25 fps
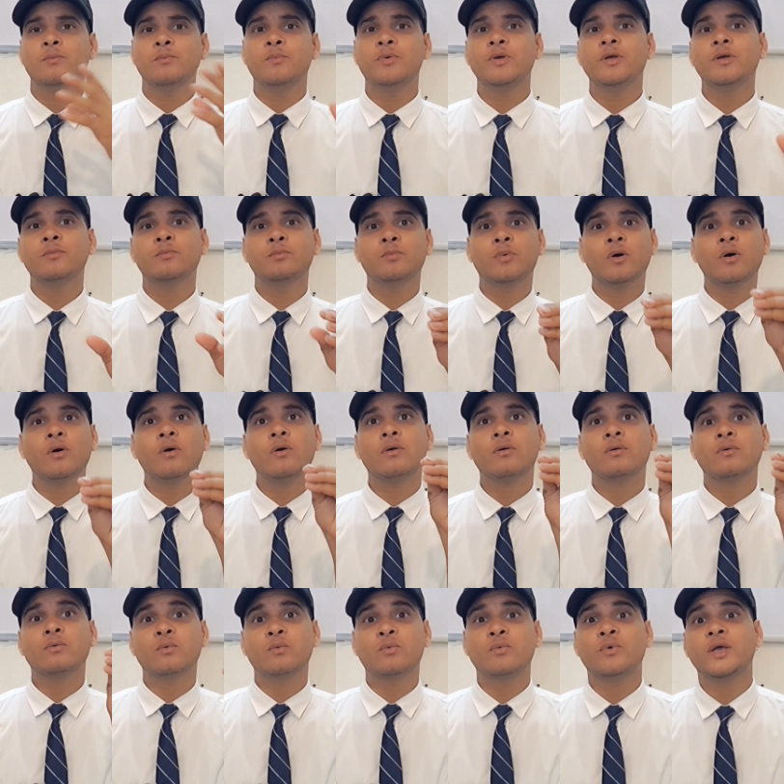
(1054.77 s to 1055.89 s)
Be
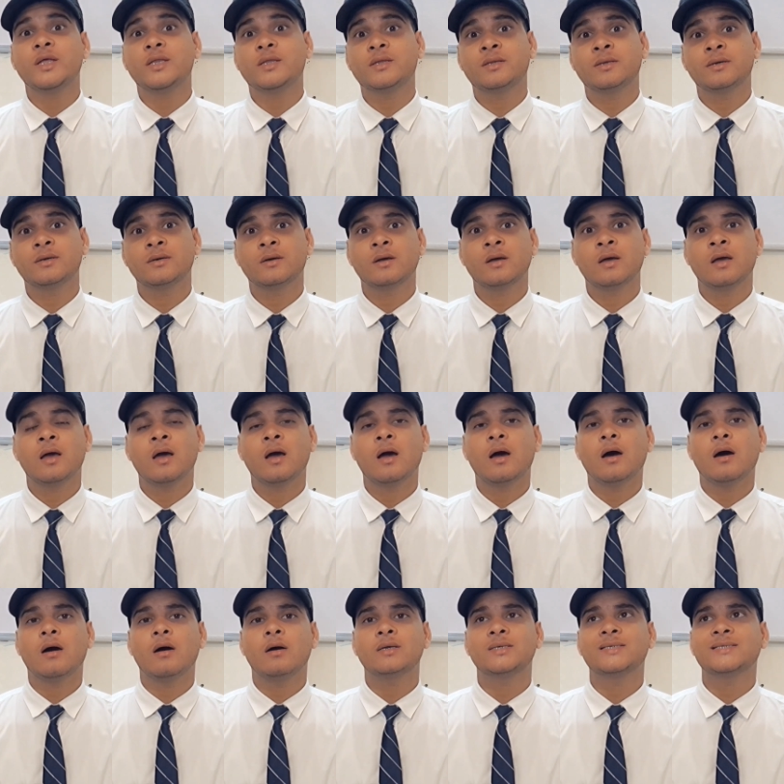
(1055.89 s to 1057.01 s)
born with
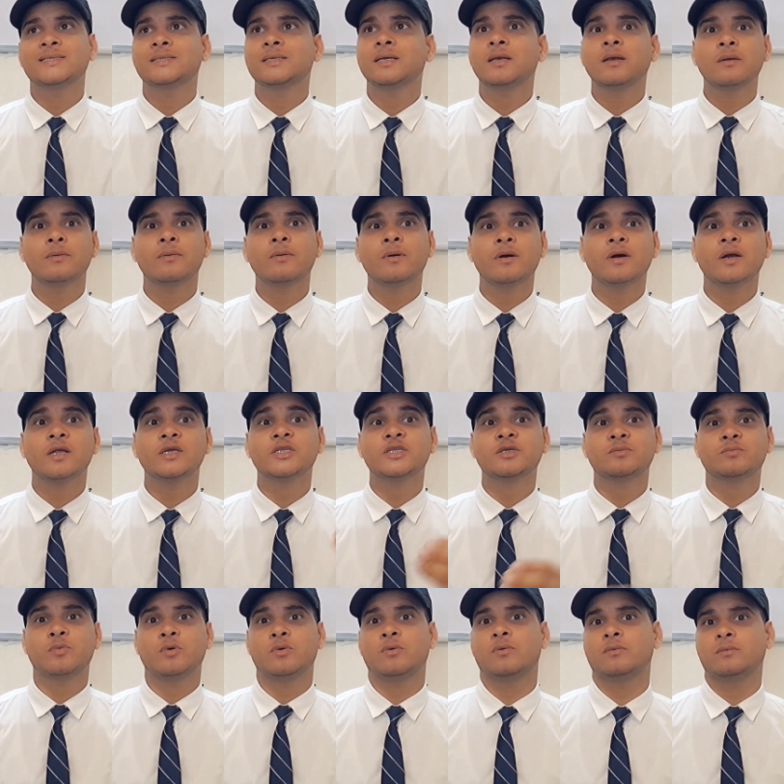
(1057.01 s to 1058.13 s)
a silver
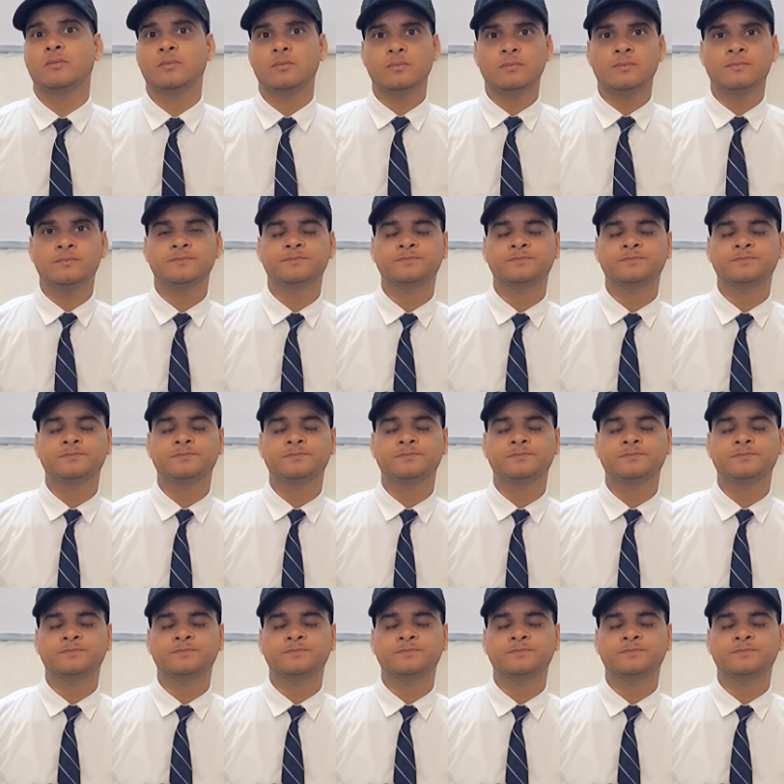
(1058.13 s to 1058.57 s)
spoon.